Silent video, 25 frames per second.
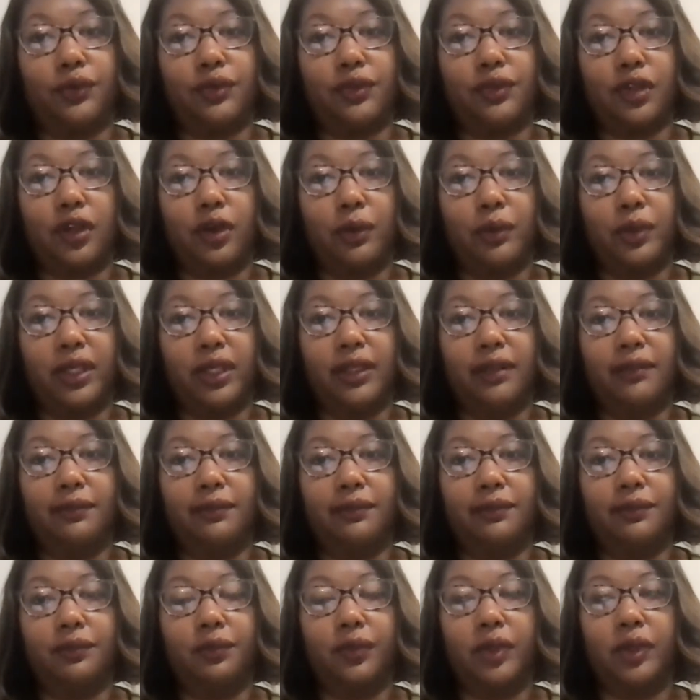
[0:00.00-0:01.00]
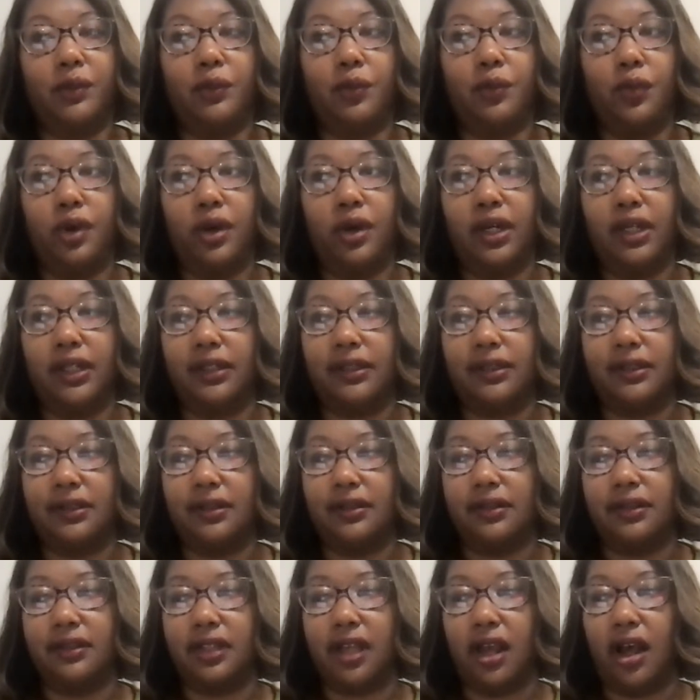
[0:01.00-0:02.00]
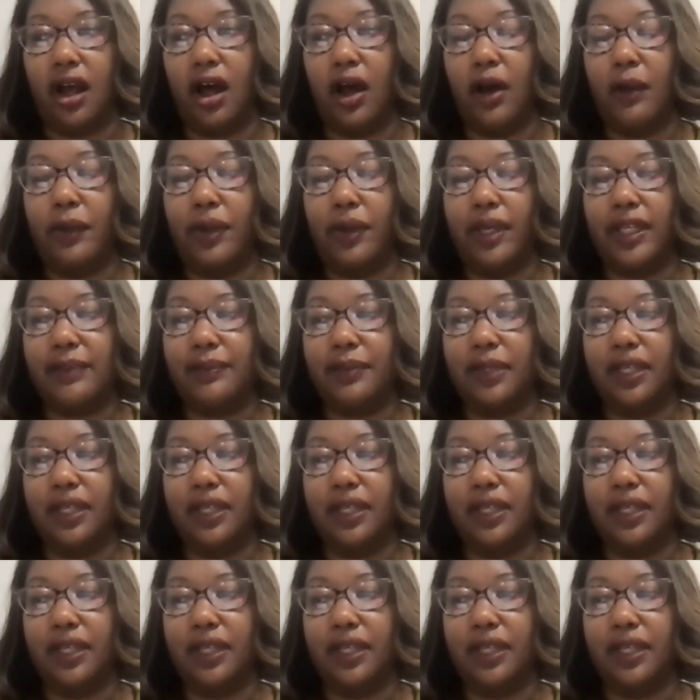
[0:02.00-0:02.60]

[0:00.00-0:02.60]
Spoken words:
So we want to always